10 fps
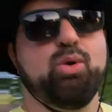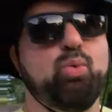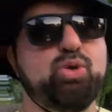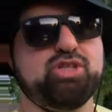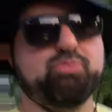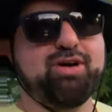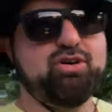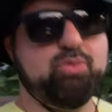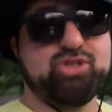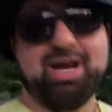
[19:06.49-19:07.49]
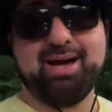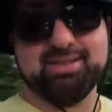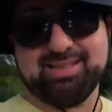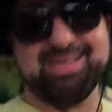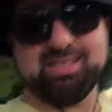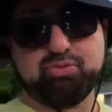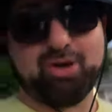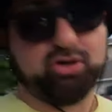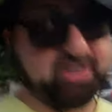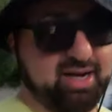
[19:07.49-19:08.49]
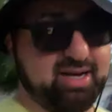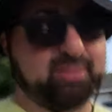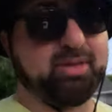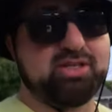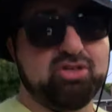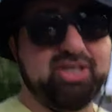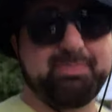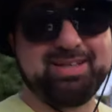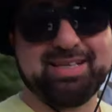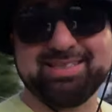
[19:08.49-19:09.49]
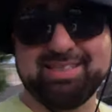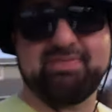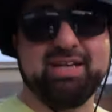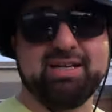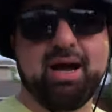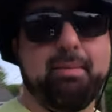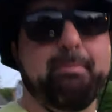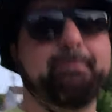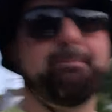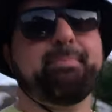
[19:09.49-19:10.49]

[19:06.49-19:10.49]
which has and is prioritizing military spending since Vietnam,